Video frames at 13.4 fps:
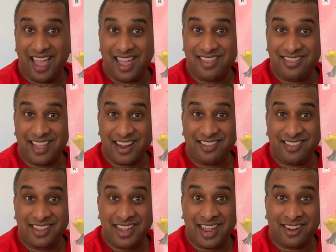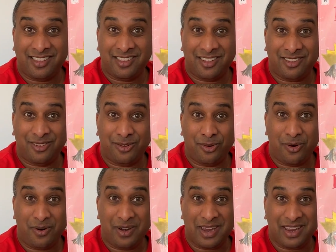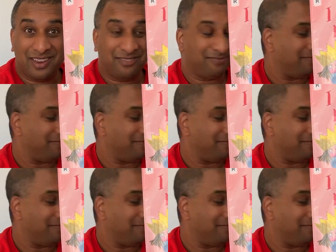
And that's the end of the story.